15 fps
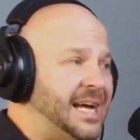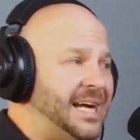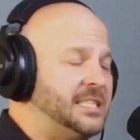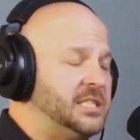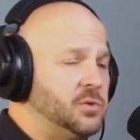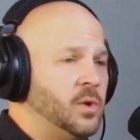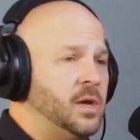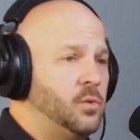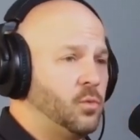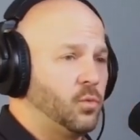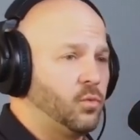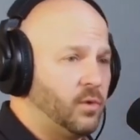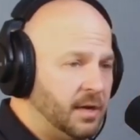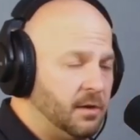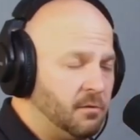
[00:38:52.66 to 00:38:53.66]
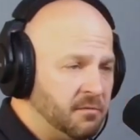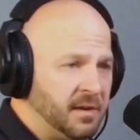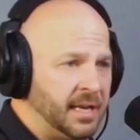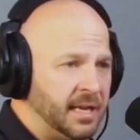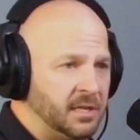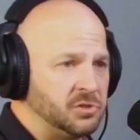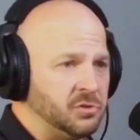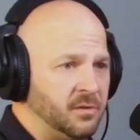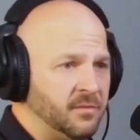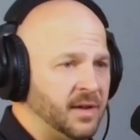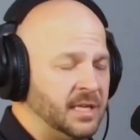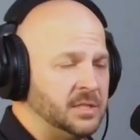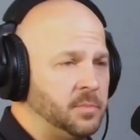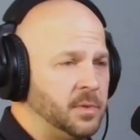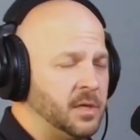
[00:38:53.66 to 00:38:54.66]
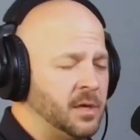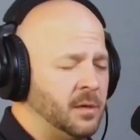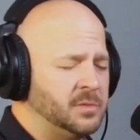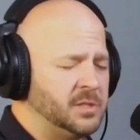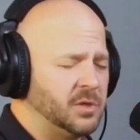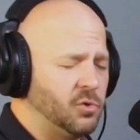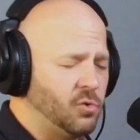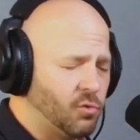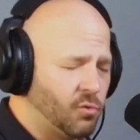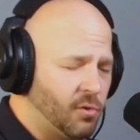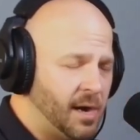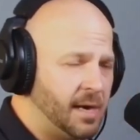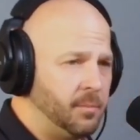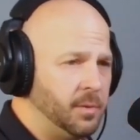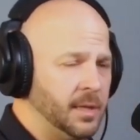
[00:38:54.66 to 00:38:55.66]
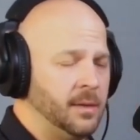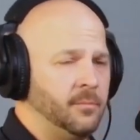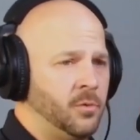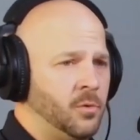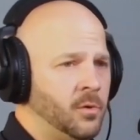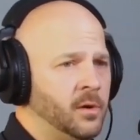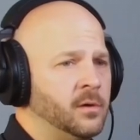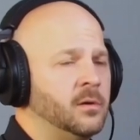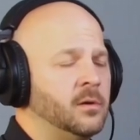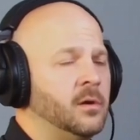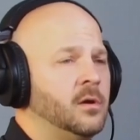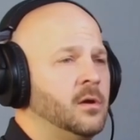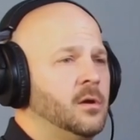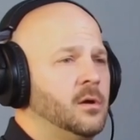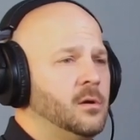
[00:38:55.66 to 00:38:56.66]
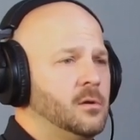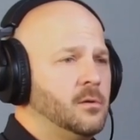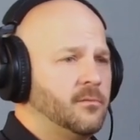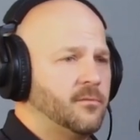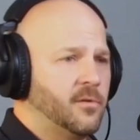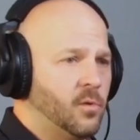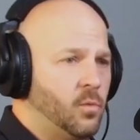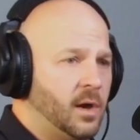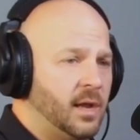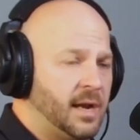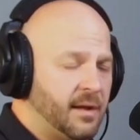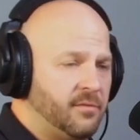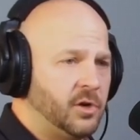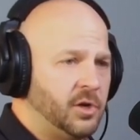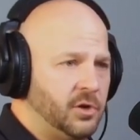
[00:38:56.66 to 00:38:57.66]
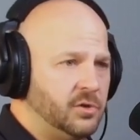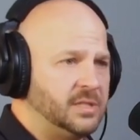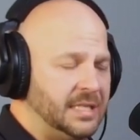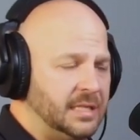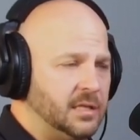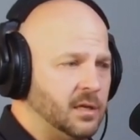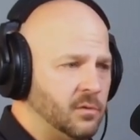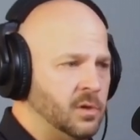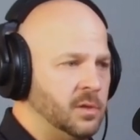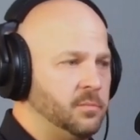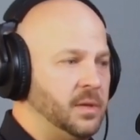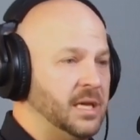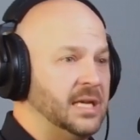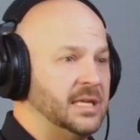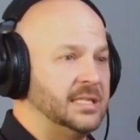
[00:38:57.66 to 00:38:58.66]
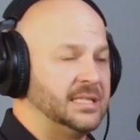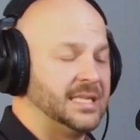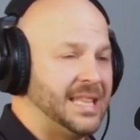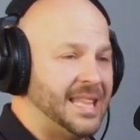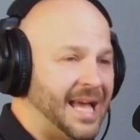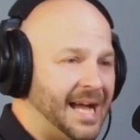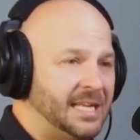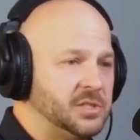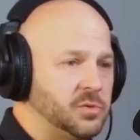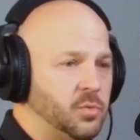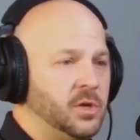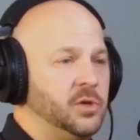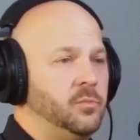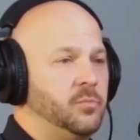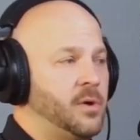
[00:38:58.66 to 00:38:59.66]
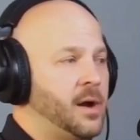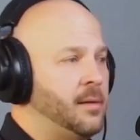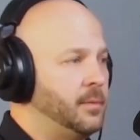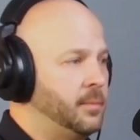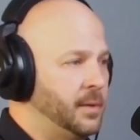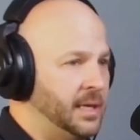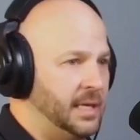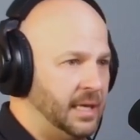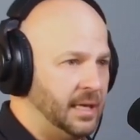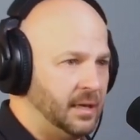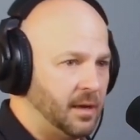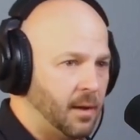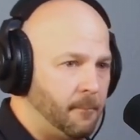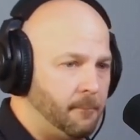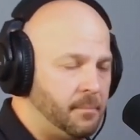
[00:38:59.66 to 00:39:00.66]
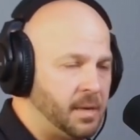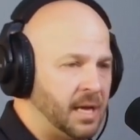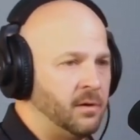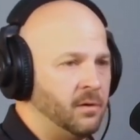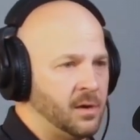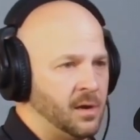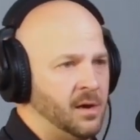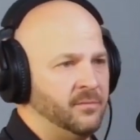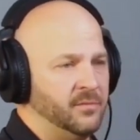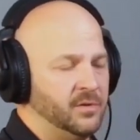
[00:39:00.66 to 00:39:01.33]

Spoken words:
that's when real financial advice becomes incredibly important for whatever you're dealing with, because that's when you probably need a better